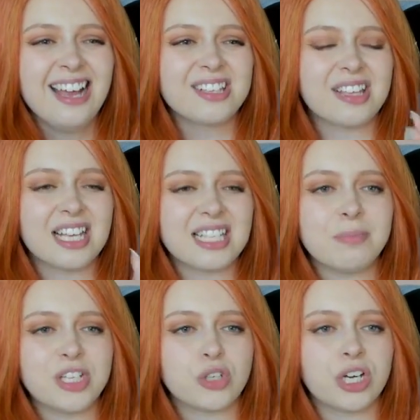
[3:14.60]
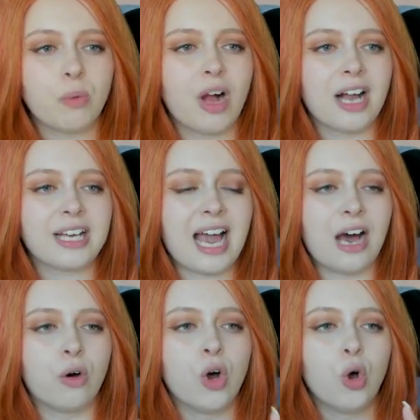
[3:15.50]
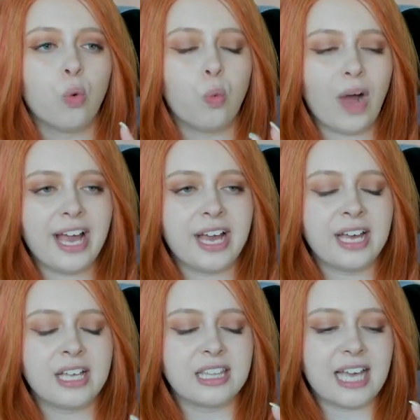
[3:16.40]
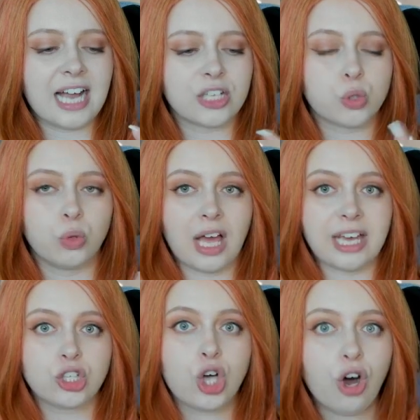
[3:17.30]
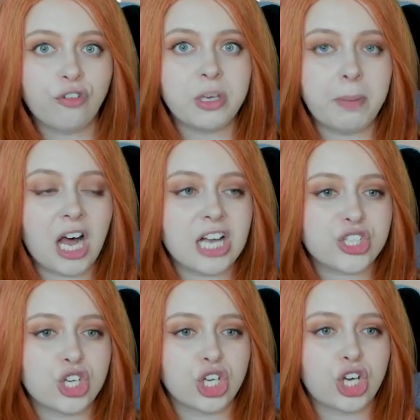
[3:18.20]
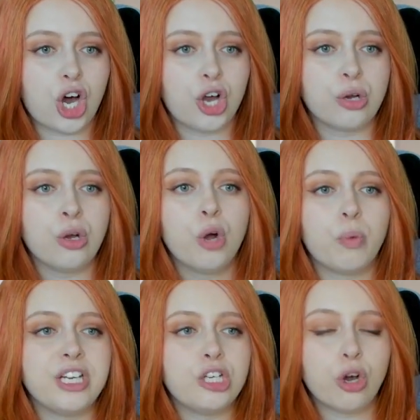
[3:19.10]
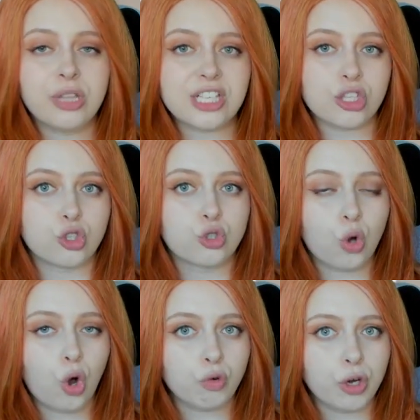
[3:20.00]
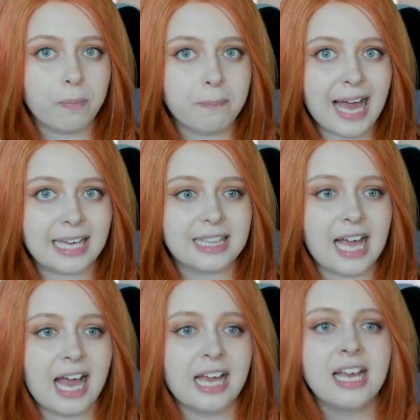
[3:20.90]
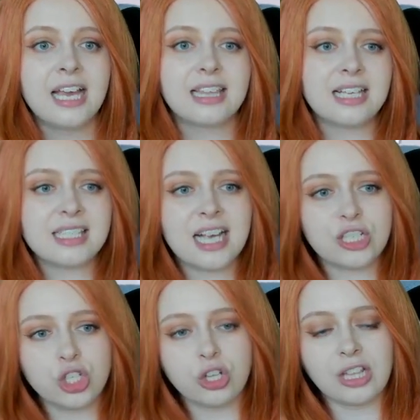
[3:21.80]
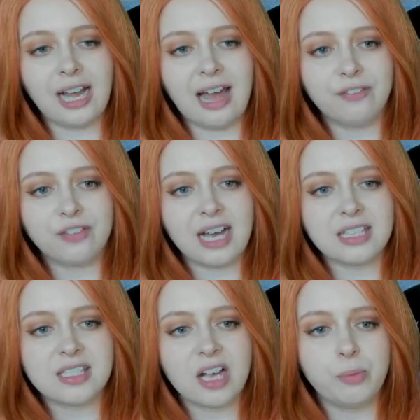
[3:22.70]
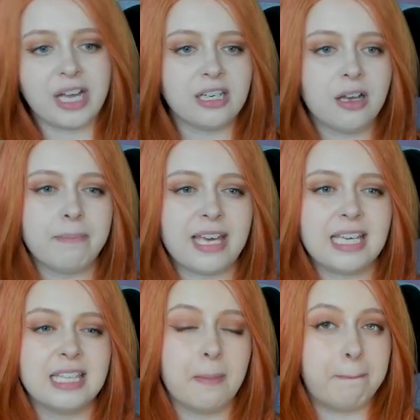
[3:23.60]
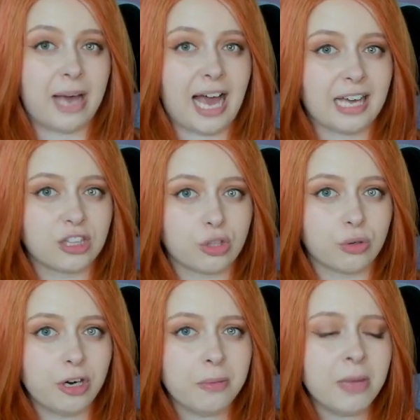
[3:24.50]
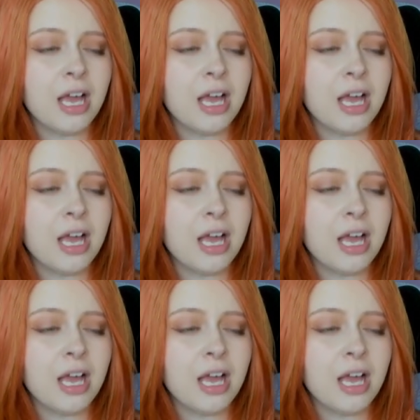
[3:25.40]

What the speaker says: So this is me trying to work out where the actual like coffee bar is going to go. We know there's a storeroom back there. This section on the left hand side, we end up making the bathroom,